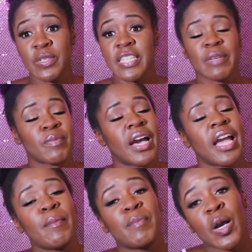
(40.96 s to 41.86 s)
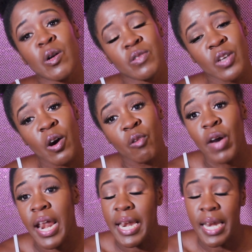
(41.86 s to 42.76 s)
were sent by Bows of
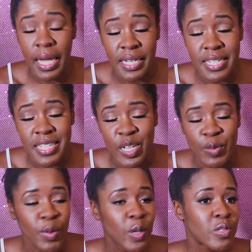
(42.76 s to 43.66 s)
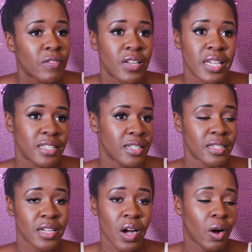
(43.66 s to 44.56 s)
London. Bows of
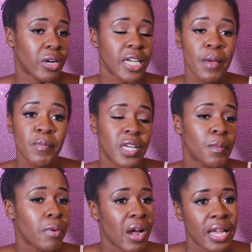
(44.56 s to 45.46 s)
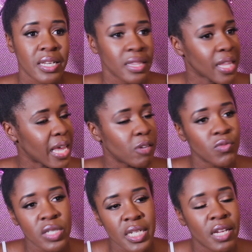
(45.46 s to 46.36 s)
London are an epic brand. They're
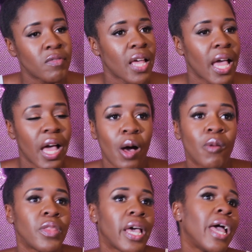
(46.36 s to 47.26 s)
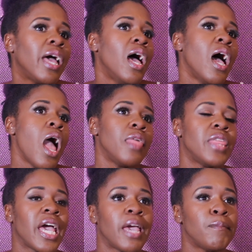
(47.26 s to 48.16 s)
innovative, they're out there.
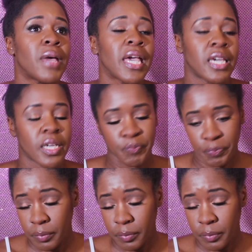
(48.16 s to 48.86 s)
They make